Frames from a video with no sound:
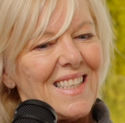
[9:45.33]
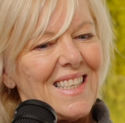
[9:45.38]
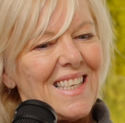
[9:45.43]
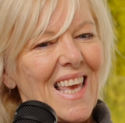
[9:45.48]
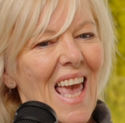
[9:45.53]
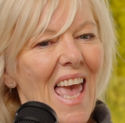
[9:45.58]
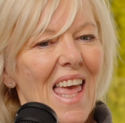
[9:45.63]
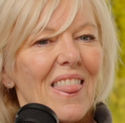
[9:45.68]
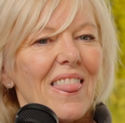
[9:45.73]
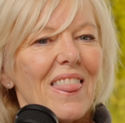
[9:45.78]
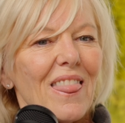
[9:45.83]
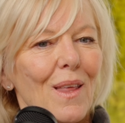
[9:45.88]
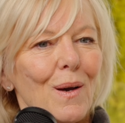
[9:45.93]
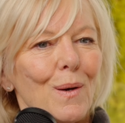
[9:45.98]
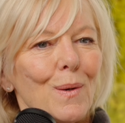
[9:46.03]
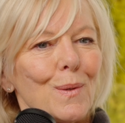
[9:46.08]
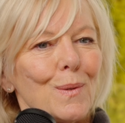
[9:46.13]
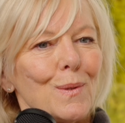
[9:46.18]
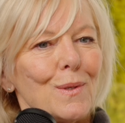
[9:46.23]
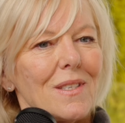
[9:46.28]
get
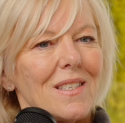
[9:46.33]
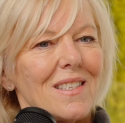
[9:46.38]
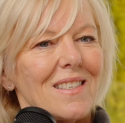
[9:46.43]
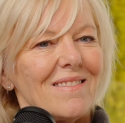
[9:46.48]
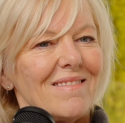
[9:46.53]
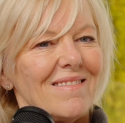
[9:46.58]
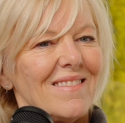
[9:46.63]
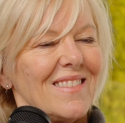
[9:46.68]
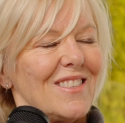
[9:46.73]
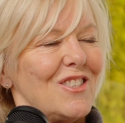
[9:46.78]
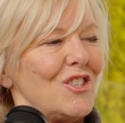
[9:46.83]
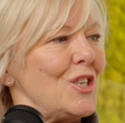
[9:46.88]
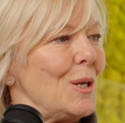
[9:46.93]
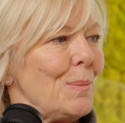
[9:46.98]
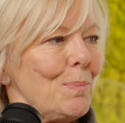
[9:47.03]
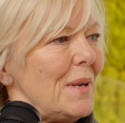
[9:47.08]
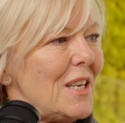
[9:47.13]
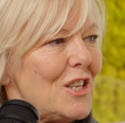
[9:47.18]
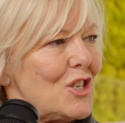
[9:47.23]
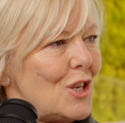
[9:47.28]
those
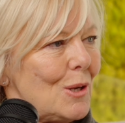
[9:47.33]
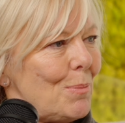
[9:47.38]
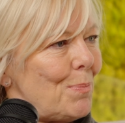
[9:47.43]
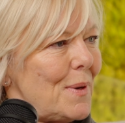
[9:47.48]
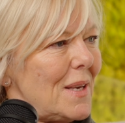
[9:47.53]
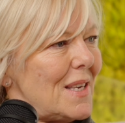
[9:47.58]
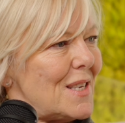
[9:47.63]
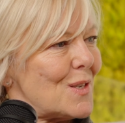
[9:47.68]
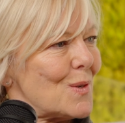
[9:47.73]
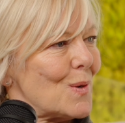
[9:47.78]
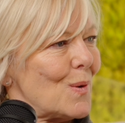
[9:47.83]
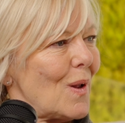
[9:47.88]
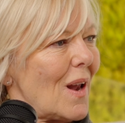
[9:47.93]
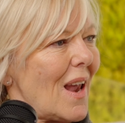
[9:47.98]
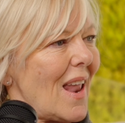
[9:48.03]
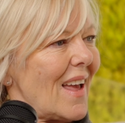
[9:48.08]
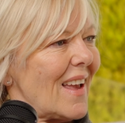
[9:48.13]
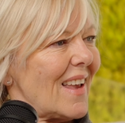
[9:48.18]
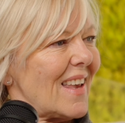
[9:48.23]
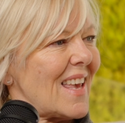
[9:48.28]
cheapy sort of
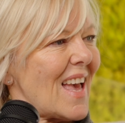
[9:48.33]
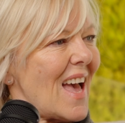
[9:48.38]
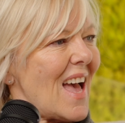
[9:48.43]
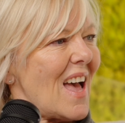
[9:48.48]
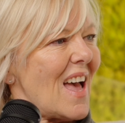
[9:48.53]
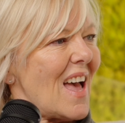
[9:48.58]
like